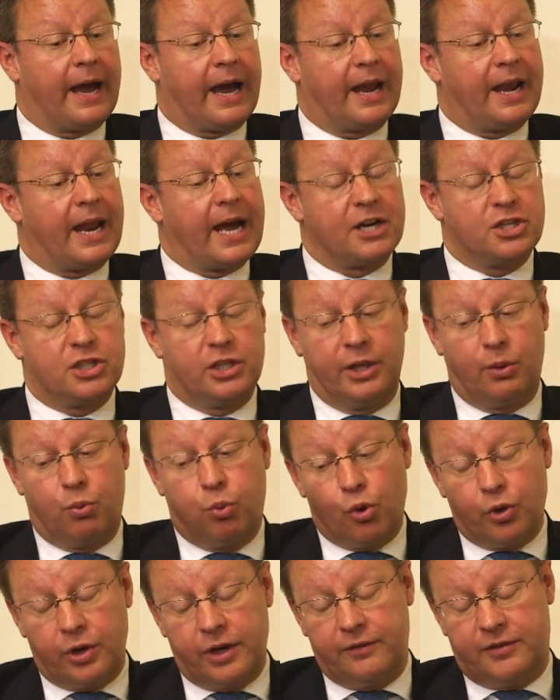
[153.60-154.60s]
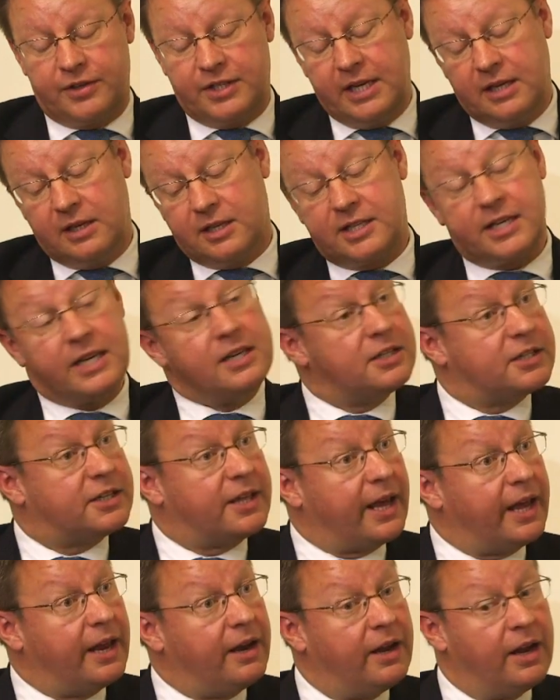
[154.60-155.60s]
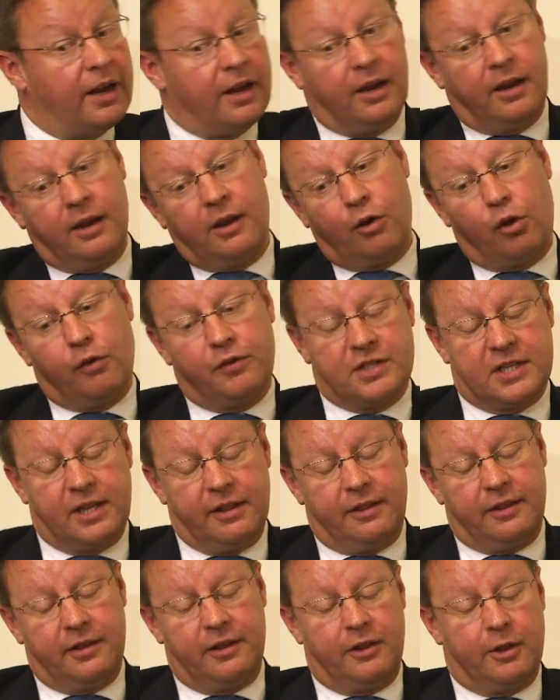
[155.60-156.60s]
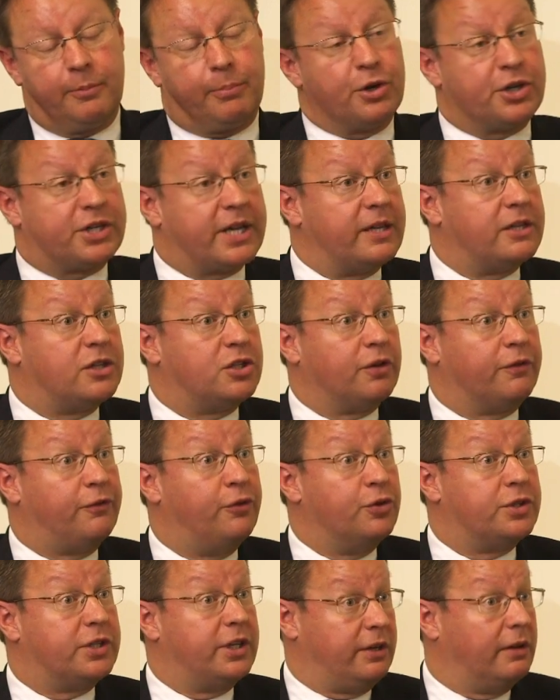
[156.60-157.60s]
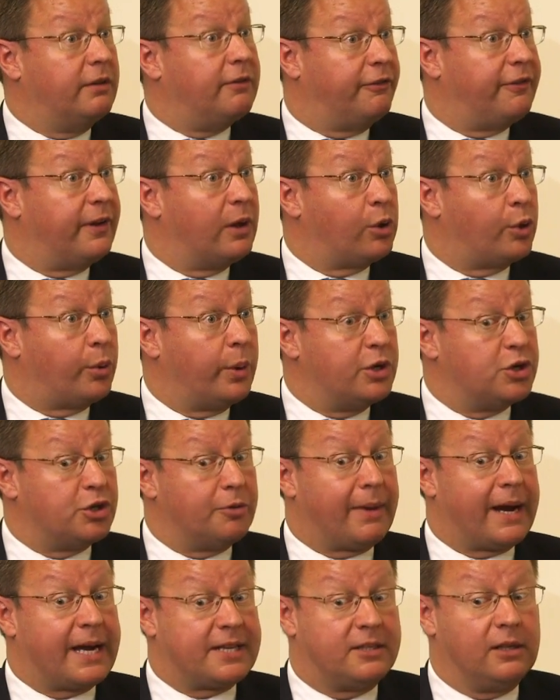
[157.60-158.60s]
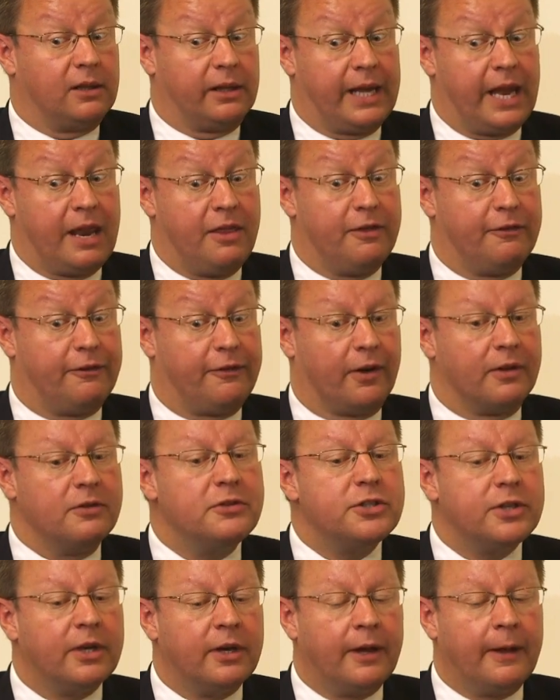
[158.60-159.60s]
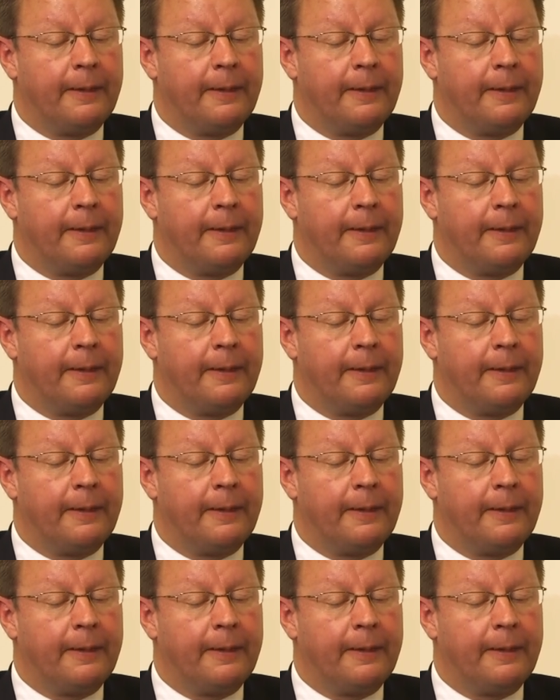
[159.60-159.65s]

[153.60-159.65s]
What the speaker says: And actually what you've seen since then, obviously the percentage of FTSE fell quite dramatically in the fund,